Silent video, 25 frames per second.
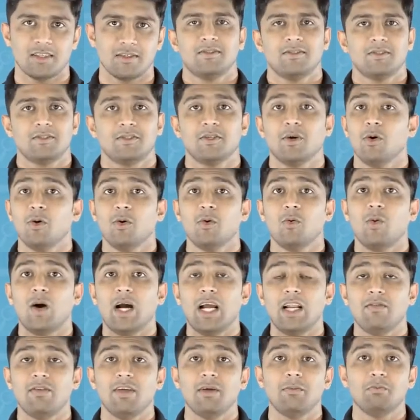So,
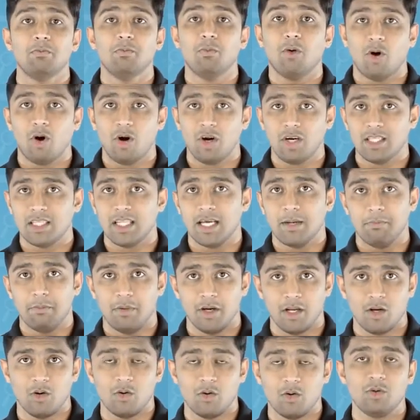while we bought the
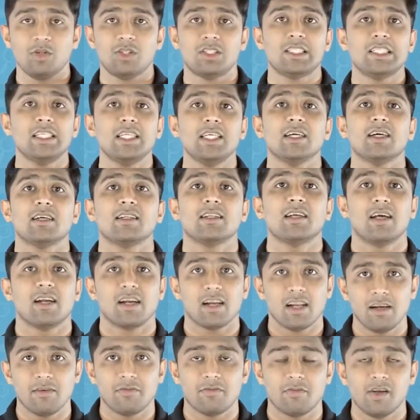balloons near the
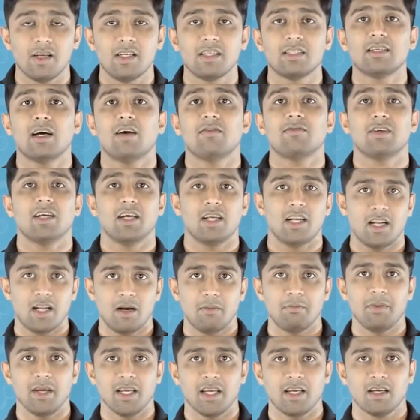refills after
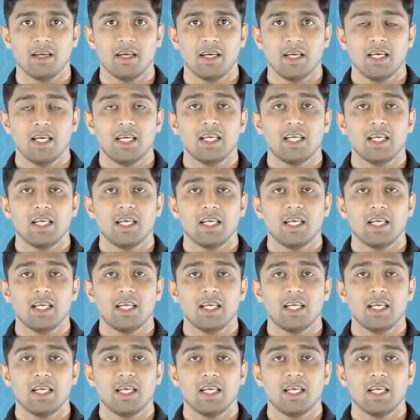rubbing,